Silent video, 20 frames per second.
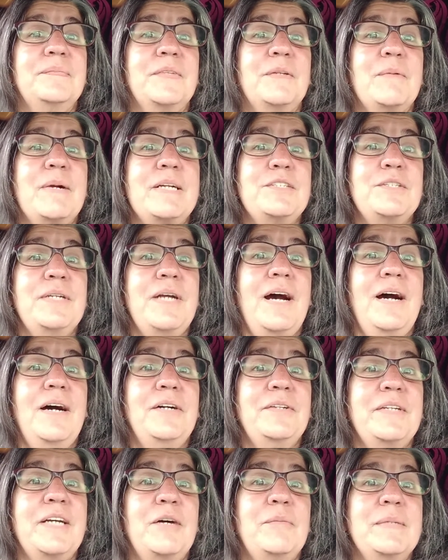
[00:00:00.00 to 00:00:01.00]
rest of
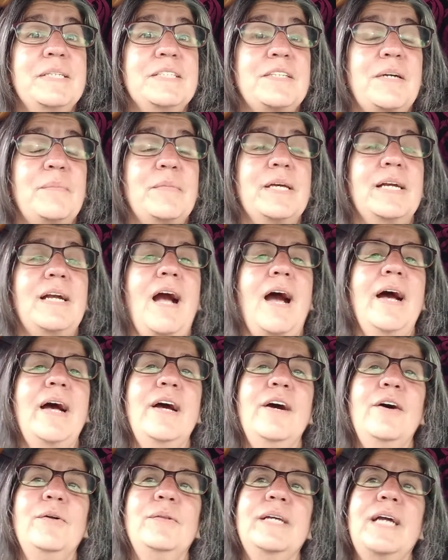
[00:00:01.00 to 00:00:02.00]
y'all tell me something.
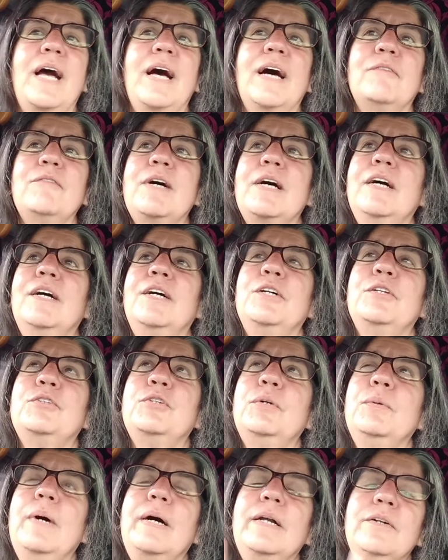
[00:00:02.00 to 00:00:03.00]
I only have
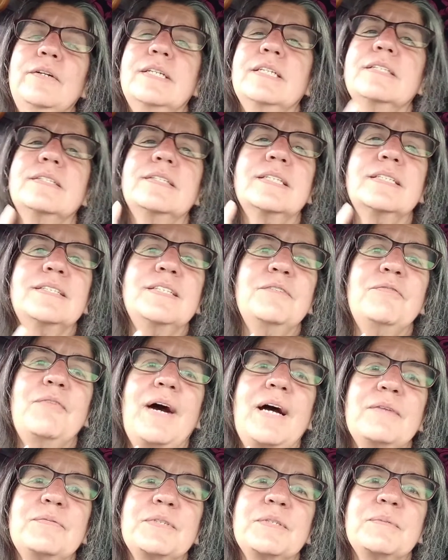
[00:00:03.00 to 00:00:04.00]

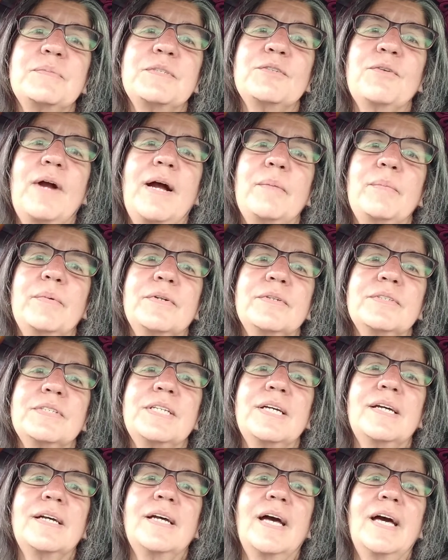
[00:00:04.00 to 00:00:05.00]
265
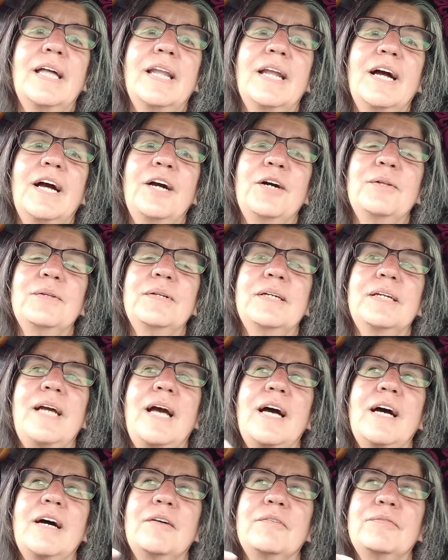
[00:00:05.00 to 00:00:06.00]
subscribers and I only
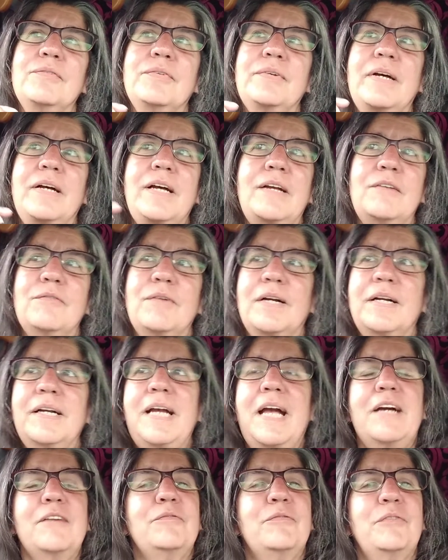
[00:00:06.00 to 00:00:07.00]
have a very
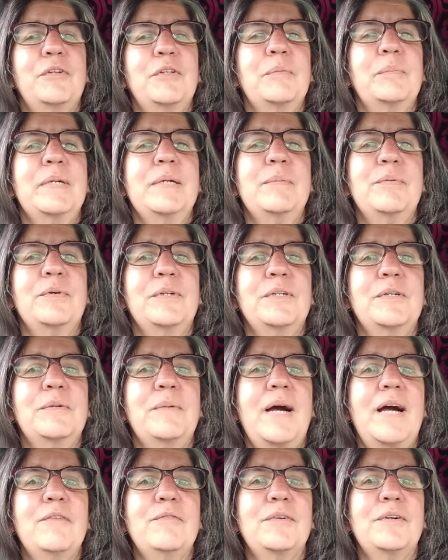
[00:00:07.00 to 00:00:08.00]
handful of people who
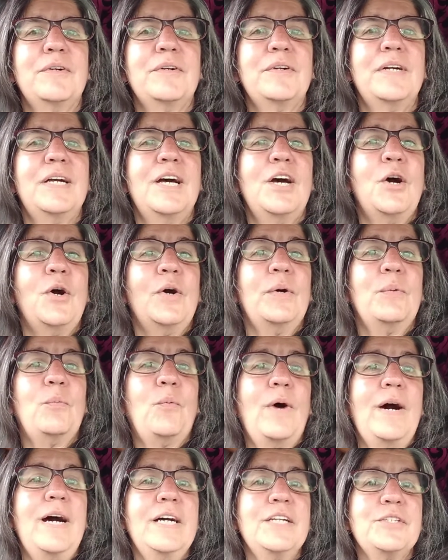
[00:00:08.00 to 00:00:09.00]
ever
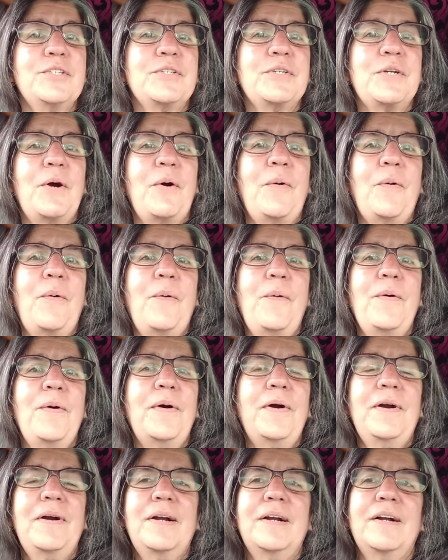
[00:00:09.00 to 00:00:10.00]
watch
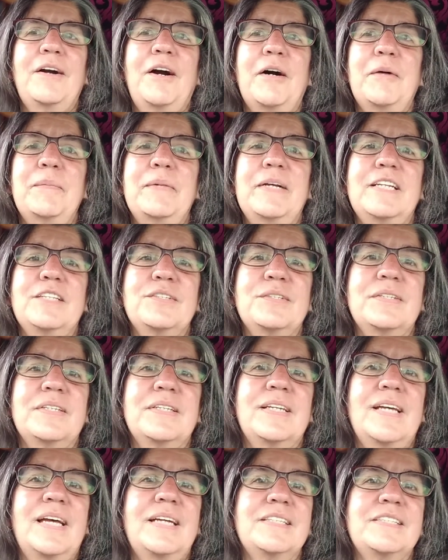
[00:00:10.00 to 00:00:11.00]
or comment
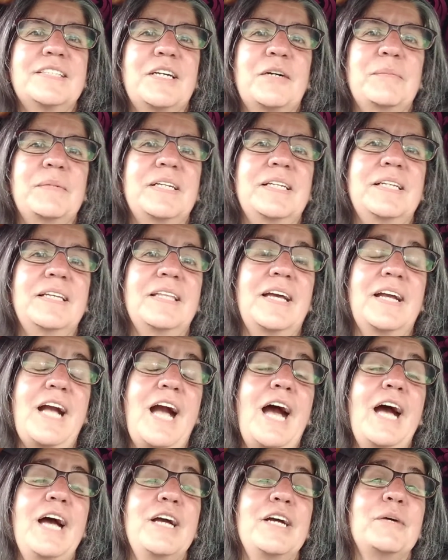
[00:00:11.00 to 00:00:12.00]
and tell me anything.
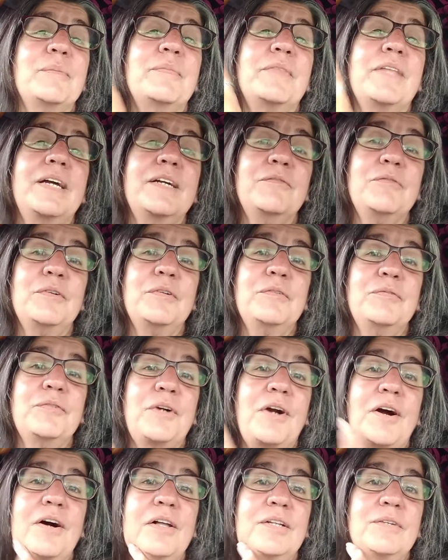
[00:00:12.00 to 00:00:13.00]
I am thankful
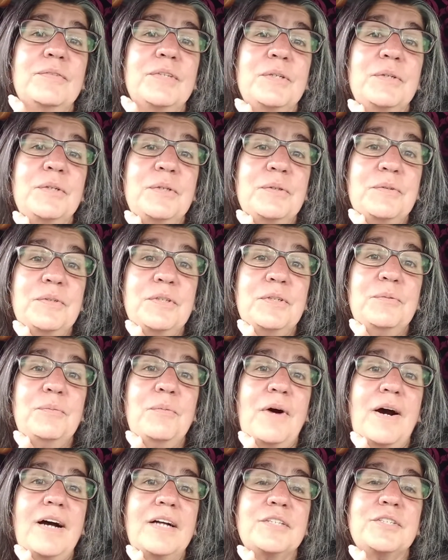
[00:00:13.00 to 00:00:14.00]
for all of you who do
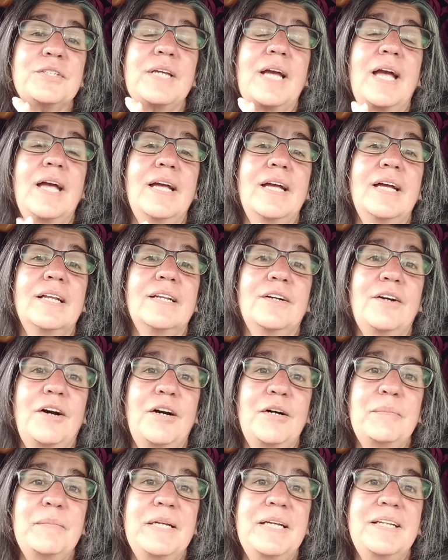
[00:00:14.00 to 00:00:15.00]
watch and
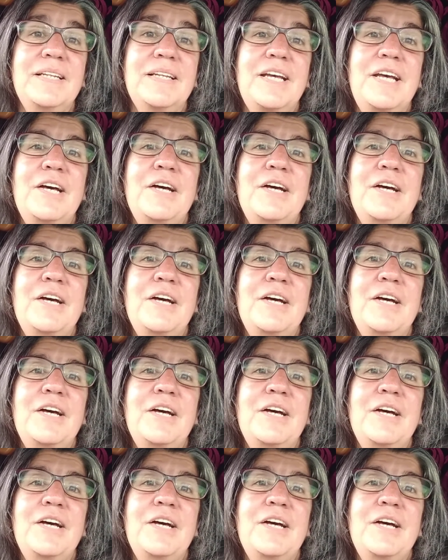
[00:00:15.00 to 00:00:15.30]
comment.